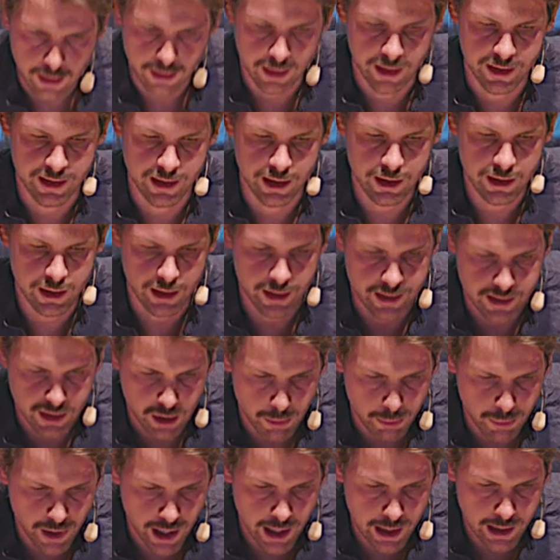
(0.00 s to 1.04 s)
That's it, it's
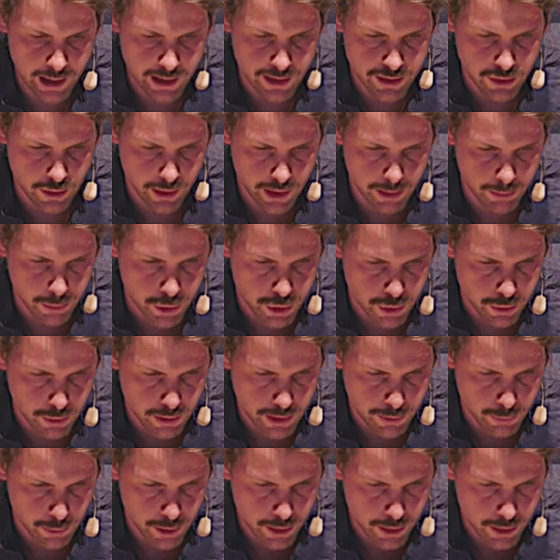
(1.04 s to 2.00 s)
compiling, so I can be sure it